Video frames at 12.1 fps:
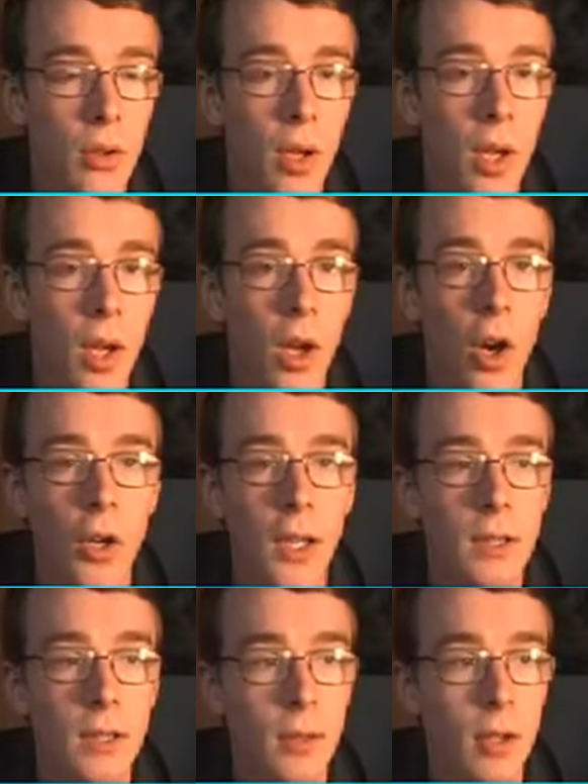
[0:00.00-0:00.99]
uh,
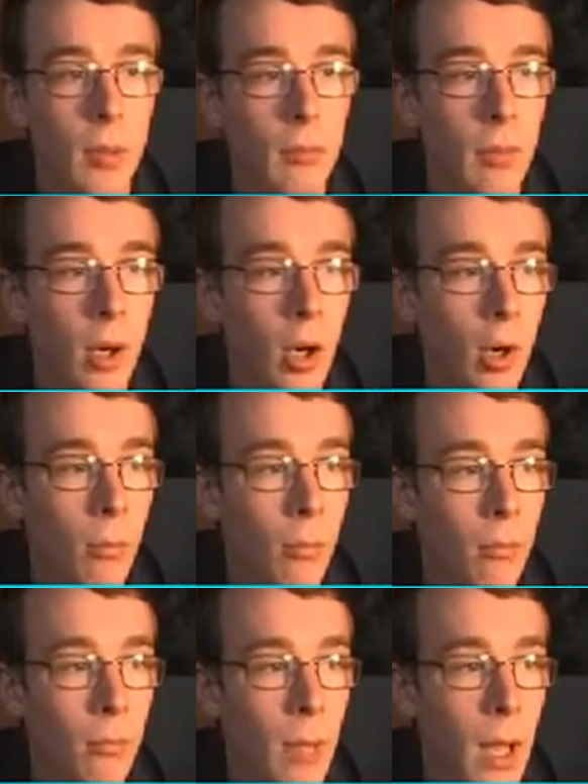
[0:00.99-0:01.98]
Onix a little bit more
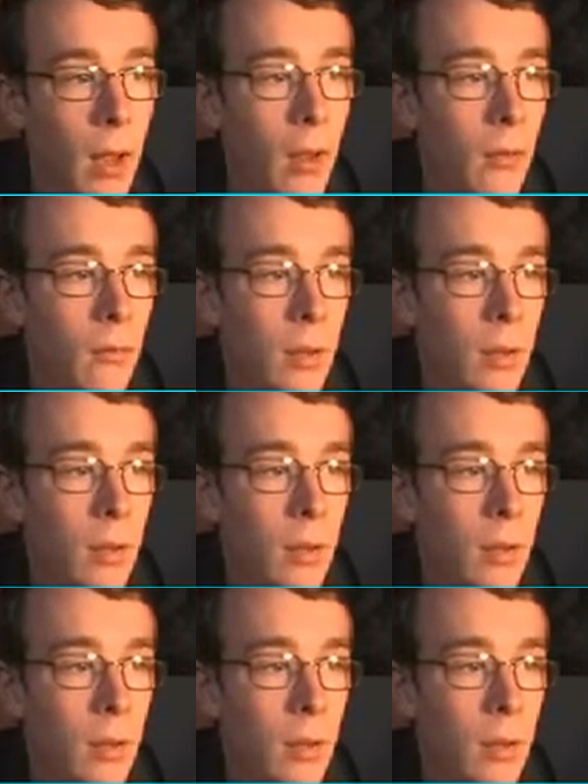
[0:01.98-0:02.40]
better.